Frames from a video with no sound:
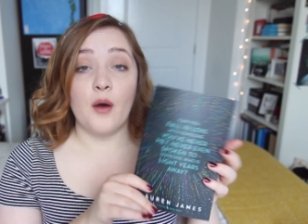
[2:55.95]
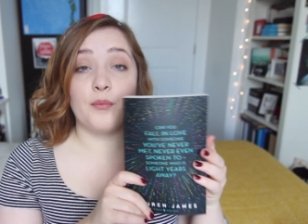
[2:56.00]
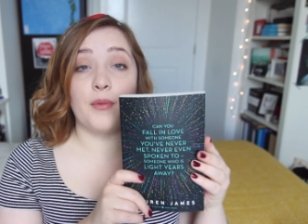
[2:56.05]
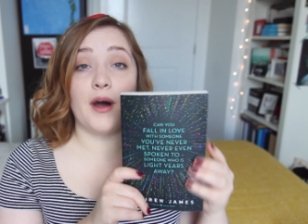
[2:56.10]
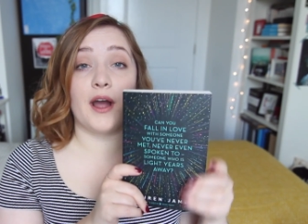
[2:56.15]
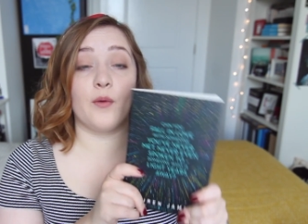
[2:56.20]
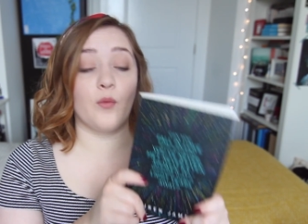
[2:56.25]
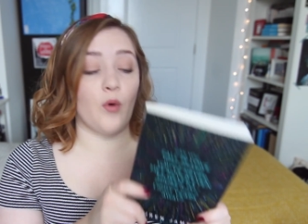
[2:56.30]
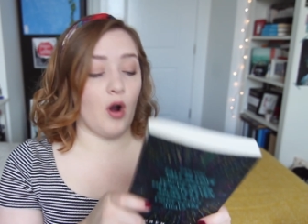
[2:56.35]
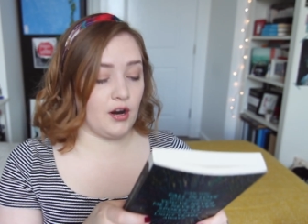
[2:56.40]

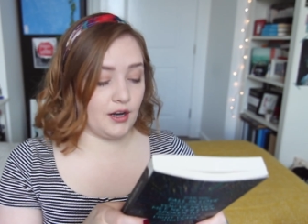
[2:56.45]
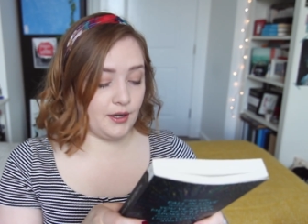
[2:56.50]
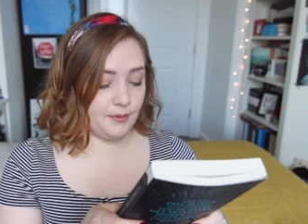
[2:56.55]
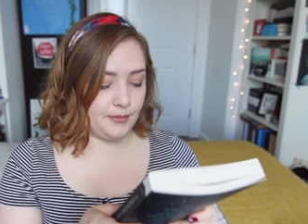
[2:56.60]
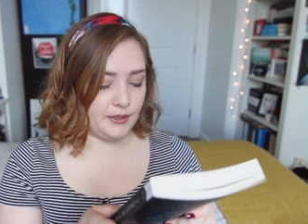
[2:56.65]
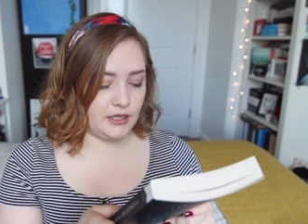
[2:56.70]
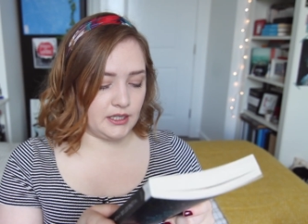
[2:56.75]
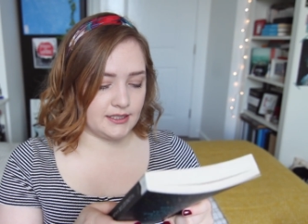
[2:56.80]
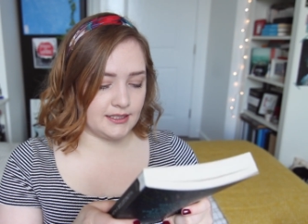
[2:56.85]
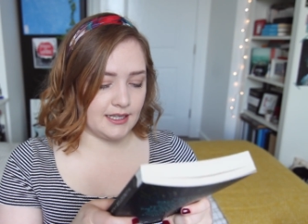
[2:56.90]
by Walker
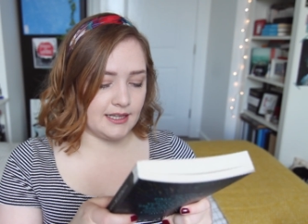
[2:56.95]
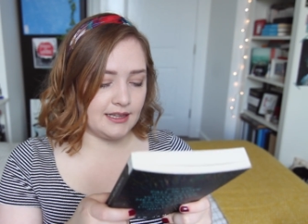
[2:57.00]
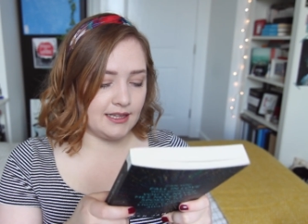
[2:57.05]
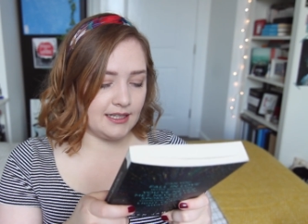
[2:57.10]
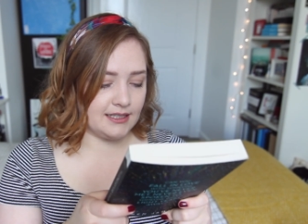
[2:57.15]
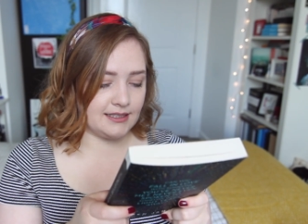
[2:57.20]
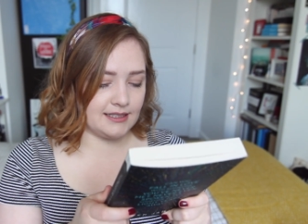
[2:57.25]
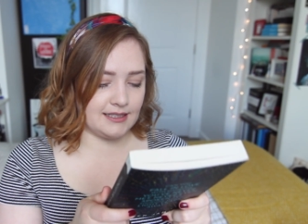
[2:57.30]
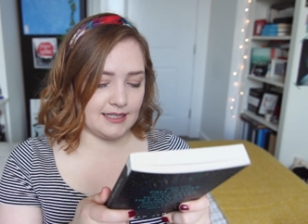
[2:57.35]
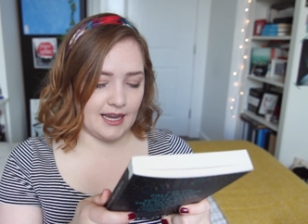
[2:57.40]
Books, and
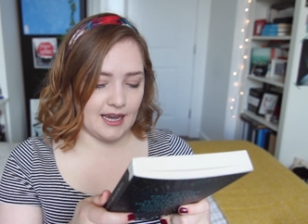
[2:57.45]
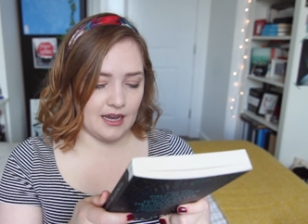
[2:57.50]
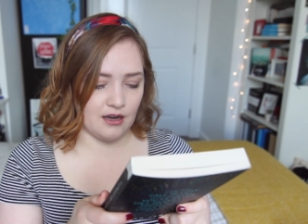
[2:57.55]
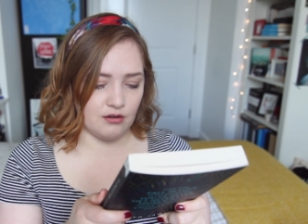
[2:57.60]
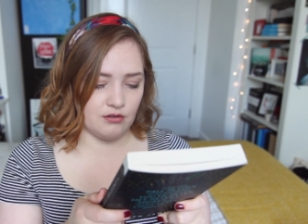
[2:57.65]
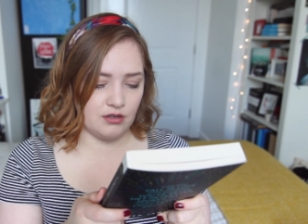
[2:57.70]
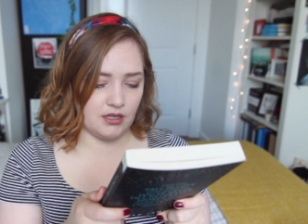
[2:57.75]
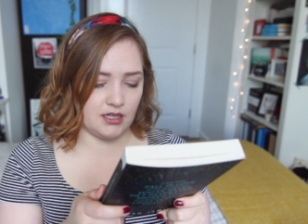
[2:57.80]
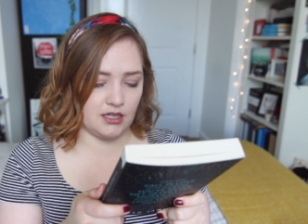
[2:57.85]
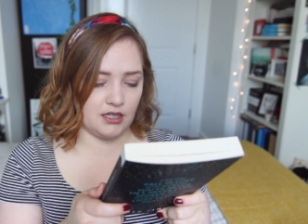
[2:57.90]
this is
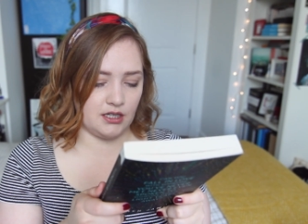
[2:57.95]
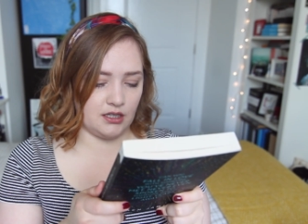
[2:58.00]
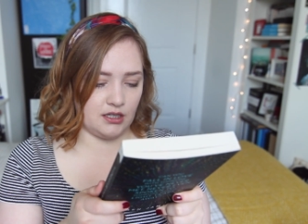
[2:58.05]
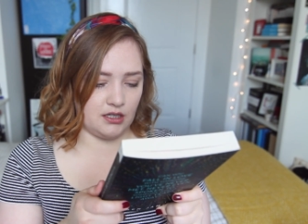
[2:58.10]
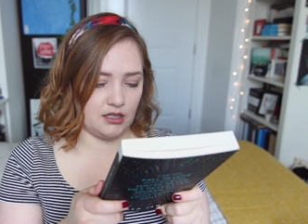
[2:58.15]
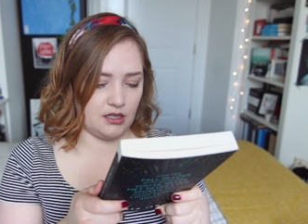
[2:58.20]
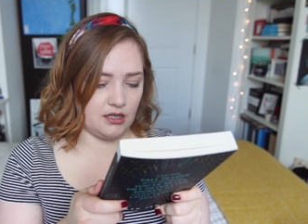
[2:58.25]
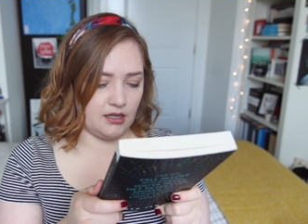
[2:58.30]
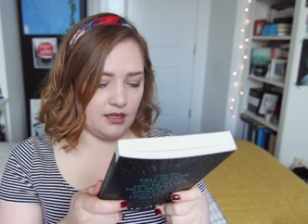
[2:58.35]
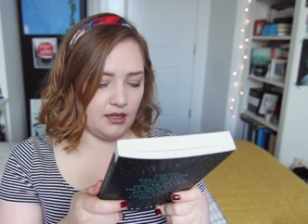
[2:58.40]
out
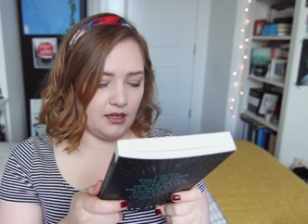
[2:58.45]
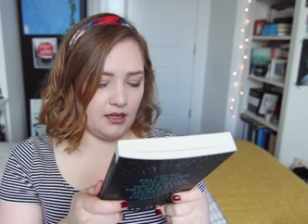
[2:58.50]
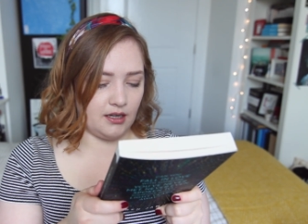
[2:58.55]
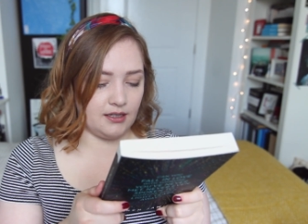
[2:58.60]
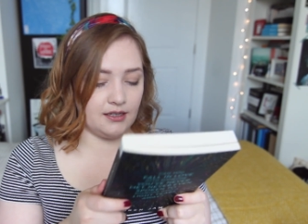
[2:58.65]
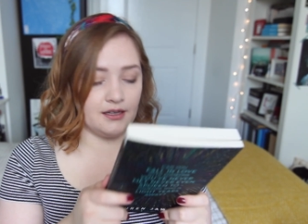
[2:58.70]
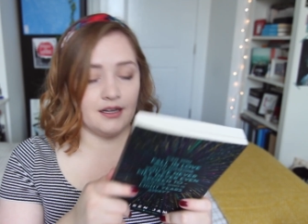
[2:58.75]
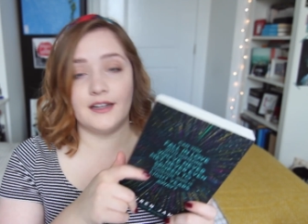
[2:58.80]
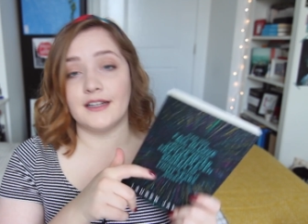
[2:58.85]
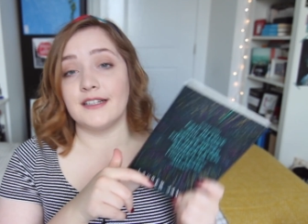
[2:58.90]

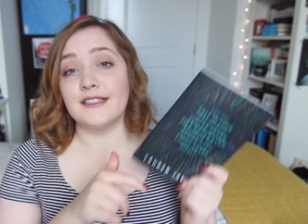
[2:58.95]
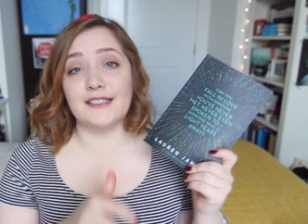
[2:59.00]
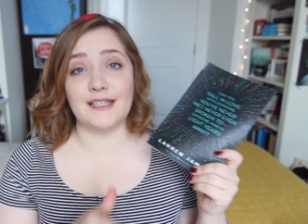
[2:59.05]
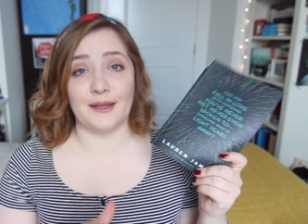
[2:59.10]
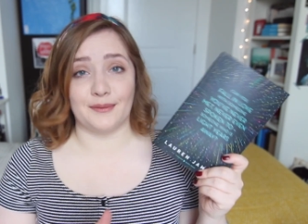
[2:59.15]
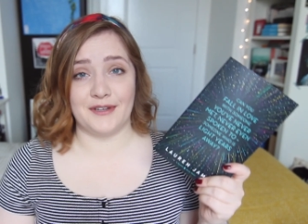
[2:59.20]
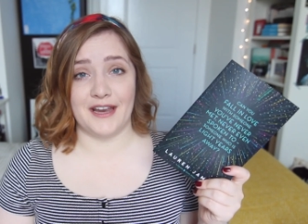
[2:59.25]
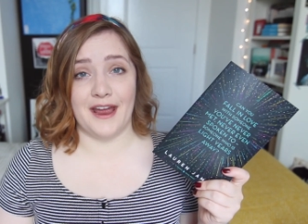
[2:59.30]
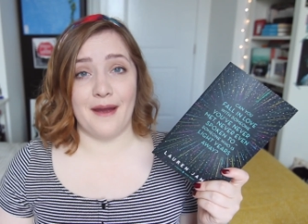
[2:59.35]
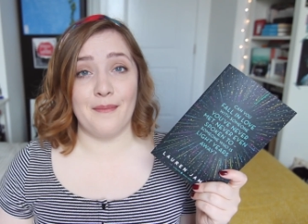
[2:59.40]
in
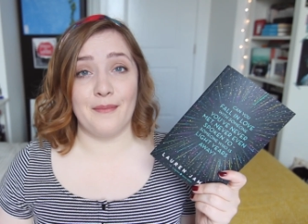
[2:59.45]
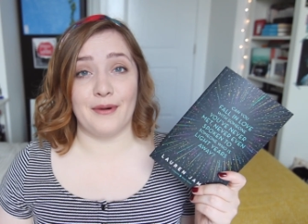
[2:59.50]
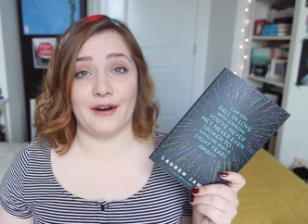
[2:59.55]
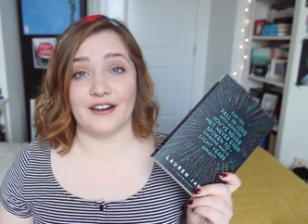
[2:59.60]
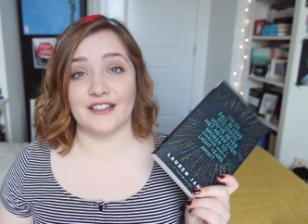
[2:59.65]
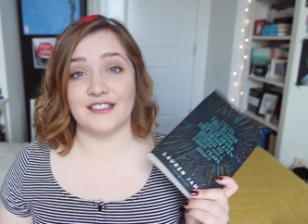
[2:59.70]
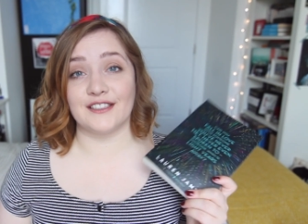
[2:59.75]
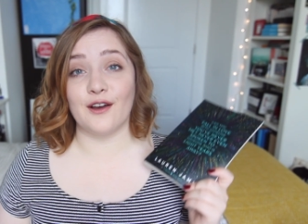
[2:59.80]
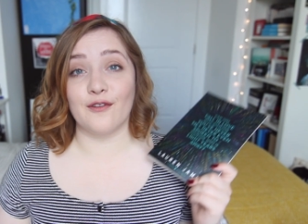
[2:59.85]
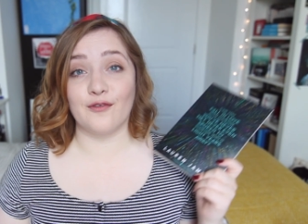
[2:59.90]

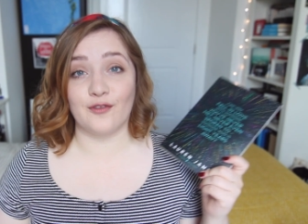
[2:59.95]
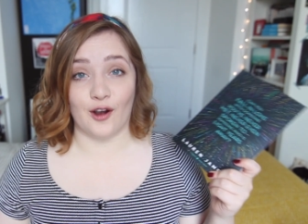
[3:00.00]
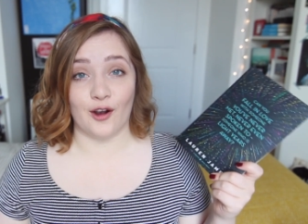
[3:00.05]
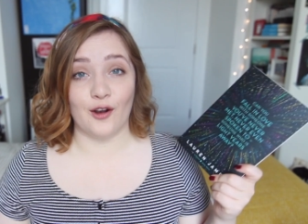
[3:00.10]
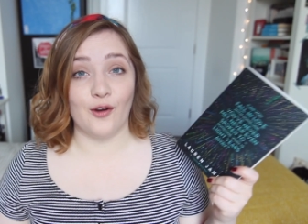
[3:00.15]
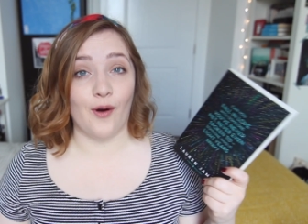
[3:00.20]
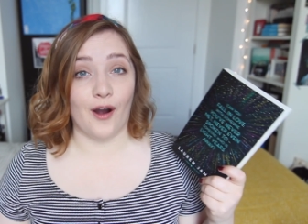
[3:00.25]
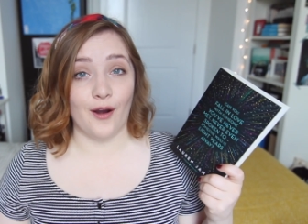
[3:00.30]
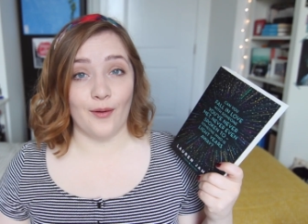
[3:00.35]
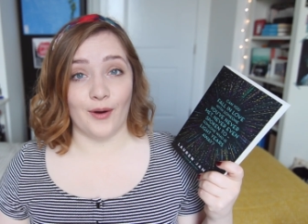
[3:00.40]
September, so I've
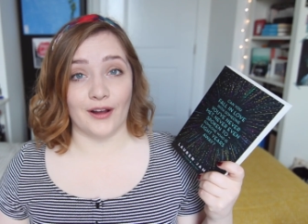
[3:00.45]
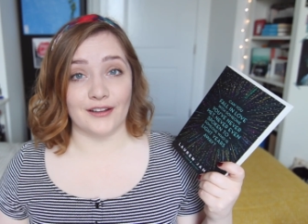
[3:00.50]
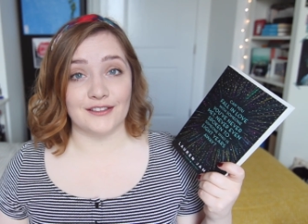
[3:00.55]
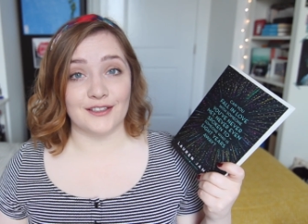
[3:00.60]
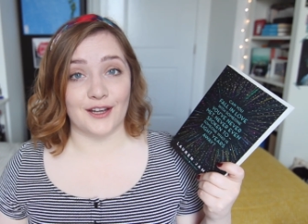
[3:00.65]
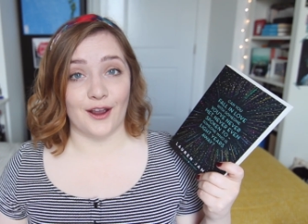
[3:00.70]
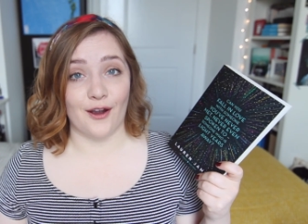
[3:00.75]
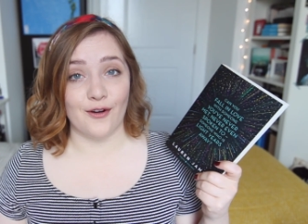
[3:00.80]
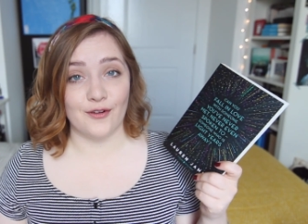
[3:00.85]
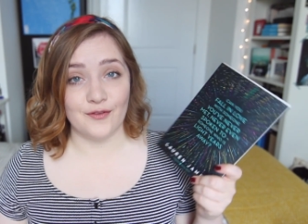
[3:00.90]
got quite a while
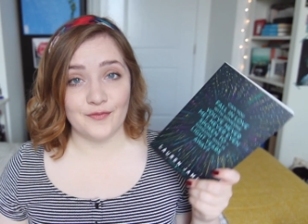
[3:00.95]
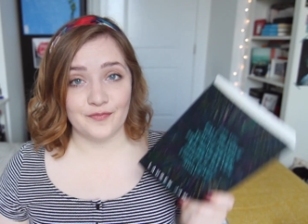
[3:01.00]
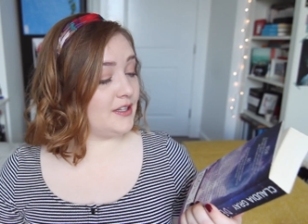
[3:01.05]
to go.